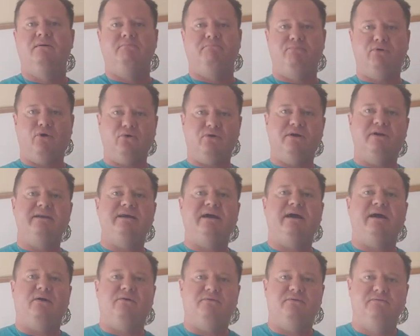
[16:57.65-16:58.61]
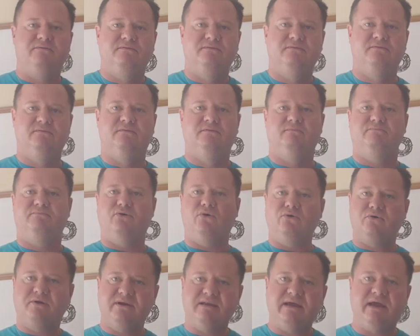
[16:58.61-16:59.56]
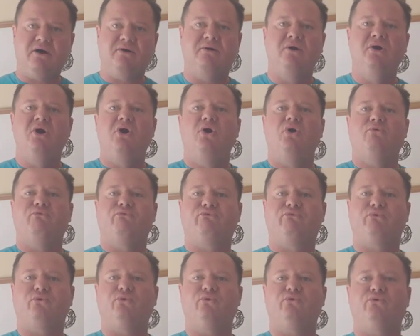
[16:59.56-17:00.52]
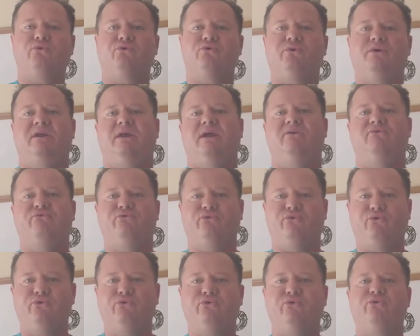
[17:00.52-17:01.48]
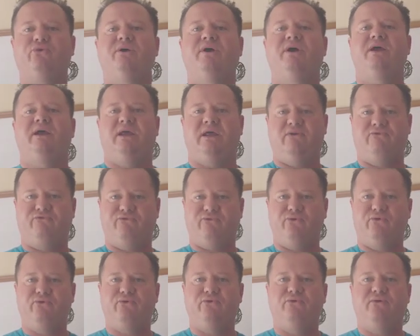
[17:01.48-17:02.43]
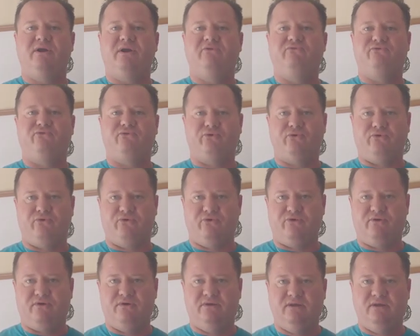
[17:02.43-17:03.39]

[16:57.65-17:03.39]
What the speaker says: broken down, broken down, further and further and further and further,